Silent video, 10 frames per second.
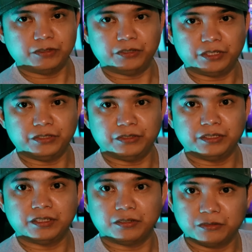You can use
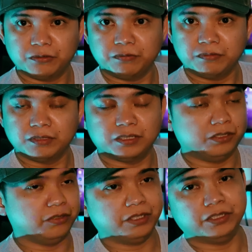it at home and
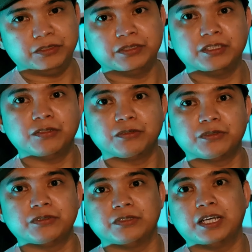you can use it
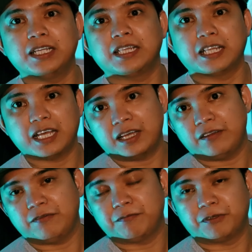also at
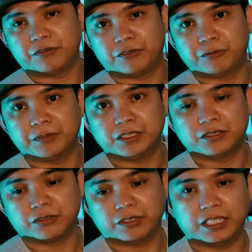live
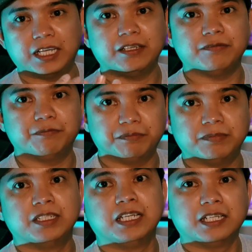performance or live
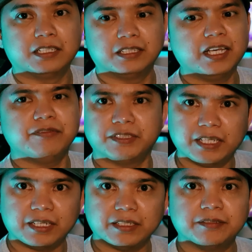
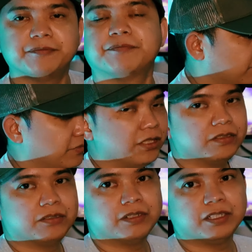setting. Now
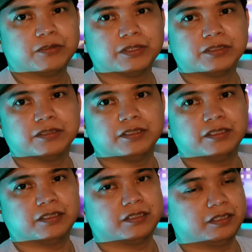the really question
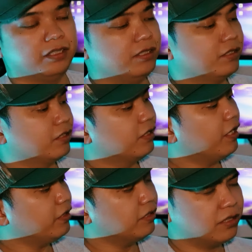is
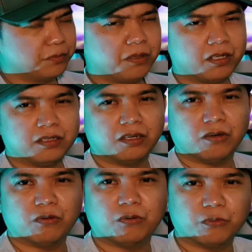Line 6 Pod
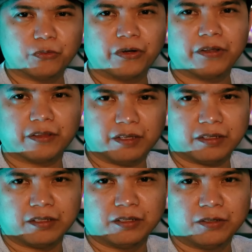Go worth it
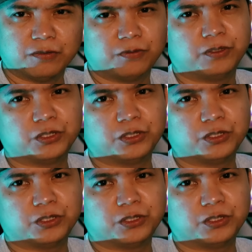for